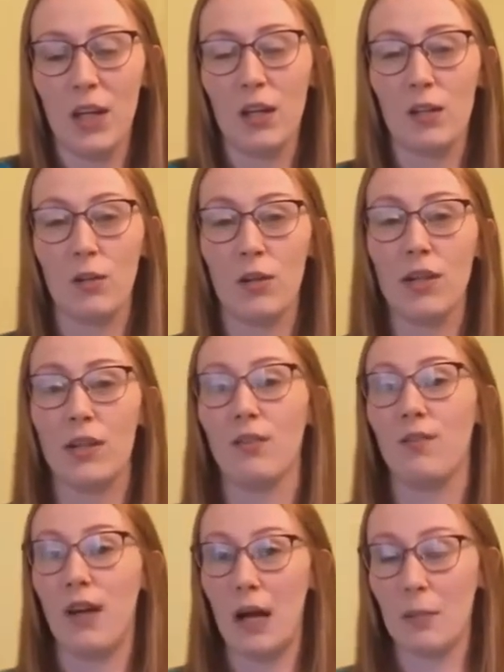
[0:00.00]
So these are
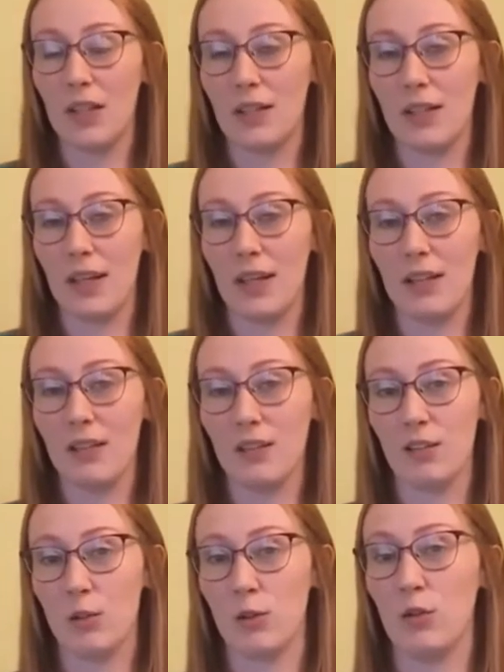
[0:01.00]
family signs,
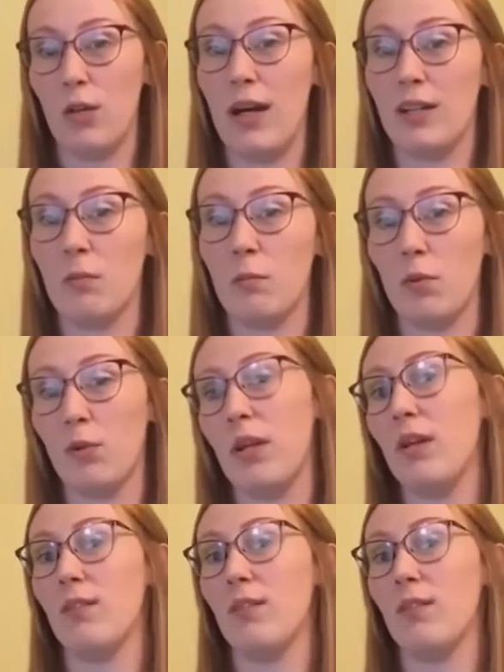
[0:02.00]
so it's important